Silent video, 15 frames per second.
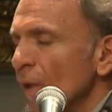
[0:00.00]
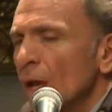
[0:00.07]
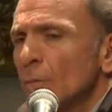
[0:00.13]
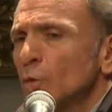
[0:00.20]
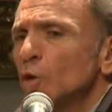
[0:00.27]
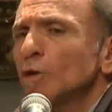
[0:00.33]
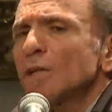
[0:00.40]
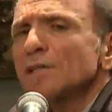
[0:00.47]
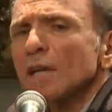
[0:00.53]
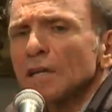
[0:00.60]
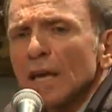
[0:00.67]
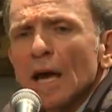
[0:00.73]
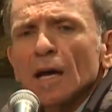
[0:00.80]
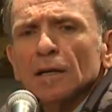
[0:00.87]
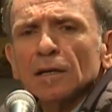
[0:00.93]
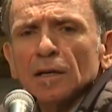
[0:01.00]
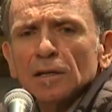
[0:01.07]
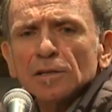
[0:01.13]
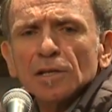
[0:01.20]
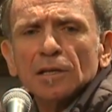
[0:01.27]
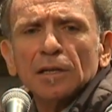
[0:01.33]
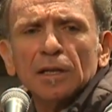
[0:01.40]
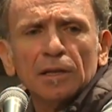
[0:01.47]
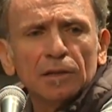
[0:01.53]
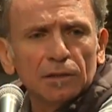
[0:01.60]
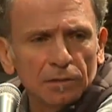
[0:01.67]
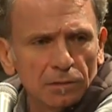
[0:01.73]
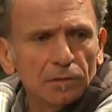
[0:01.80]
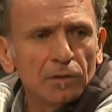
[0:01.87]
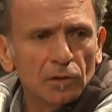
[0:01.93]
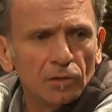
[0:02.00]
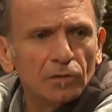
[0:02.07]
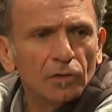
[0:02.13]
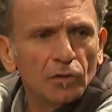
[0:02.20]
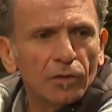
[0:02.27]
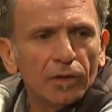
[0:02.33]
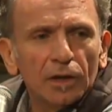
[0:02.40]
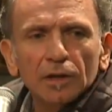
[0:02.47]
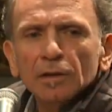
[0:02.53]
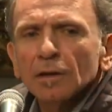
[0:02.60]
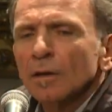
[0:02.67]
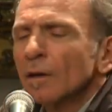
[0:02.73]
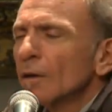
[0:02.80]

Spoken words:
I'm not as young as you think.